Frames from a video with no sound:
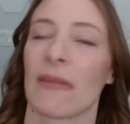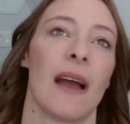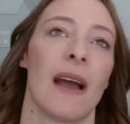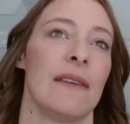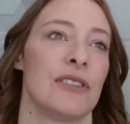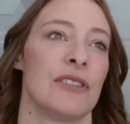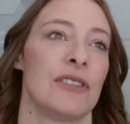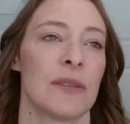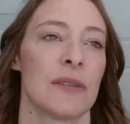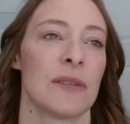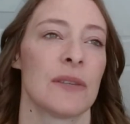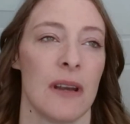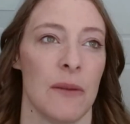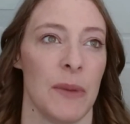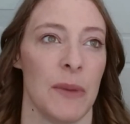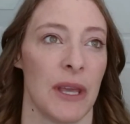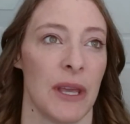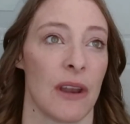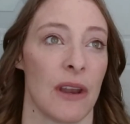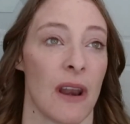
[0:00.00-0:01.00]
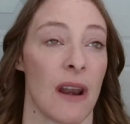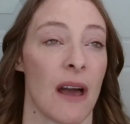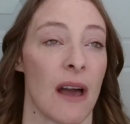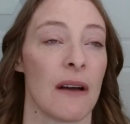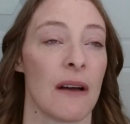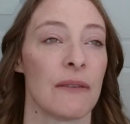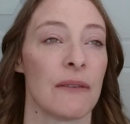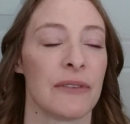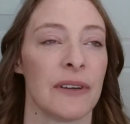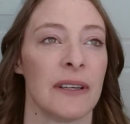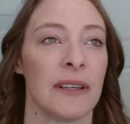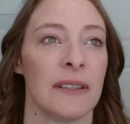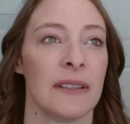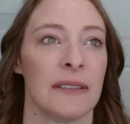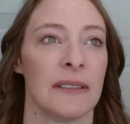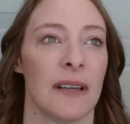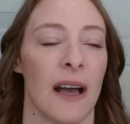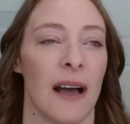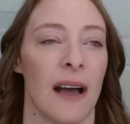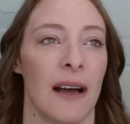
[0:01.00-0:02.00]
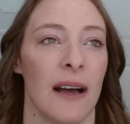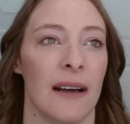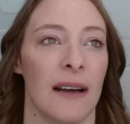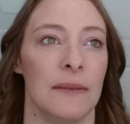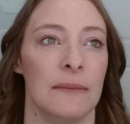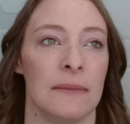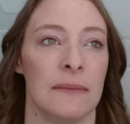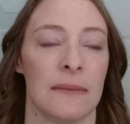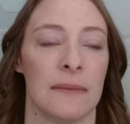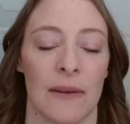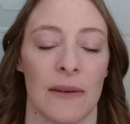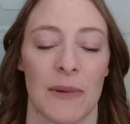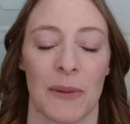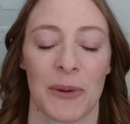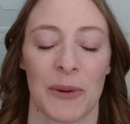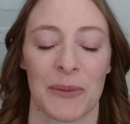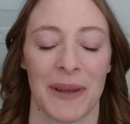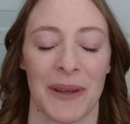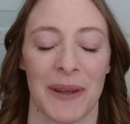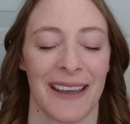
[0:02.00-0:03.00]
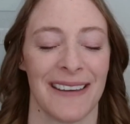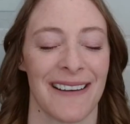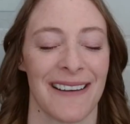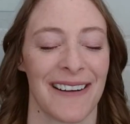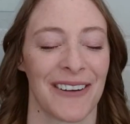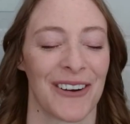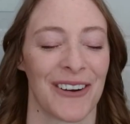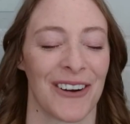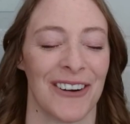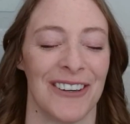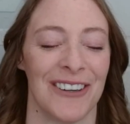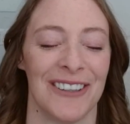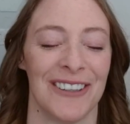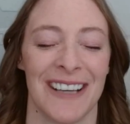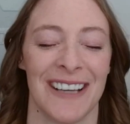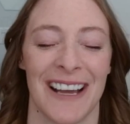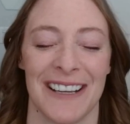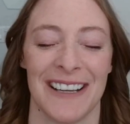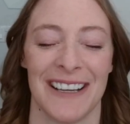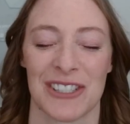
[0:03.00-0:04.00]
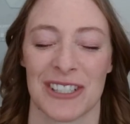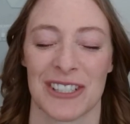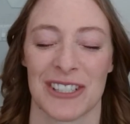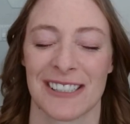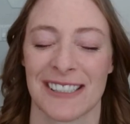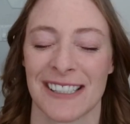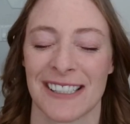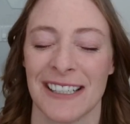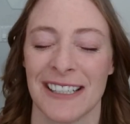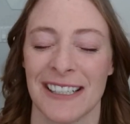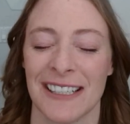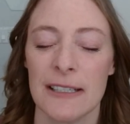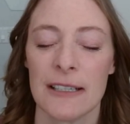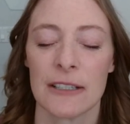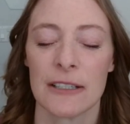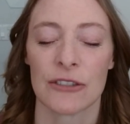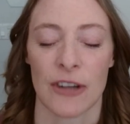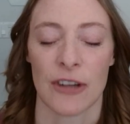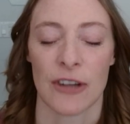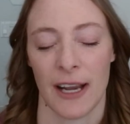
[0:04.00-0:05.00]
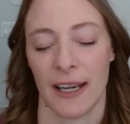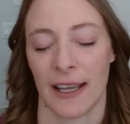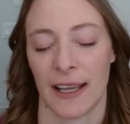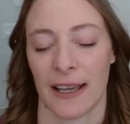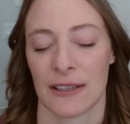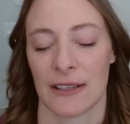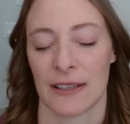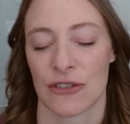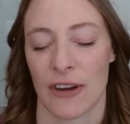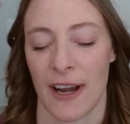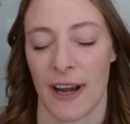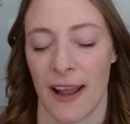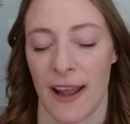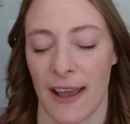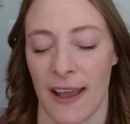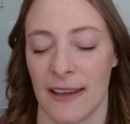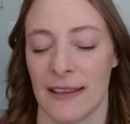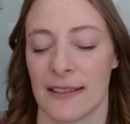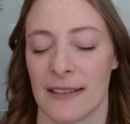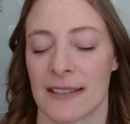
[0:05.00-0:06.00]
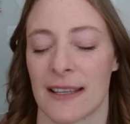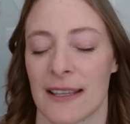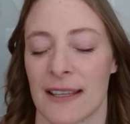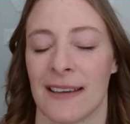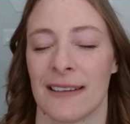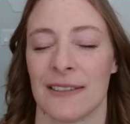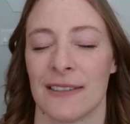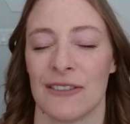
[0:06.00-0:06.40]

just wanted to be good enough. I remember being a young girl and just trying to get straight A's,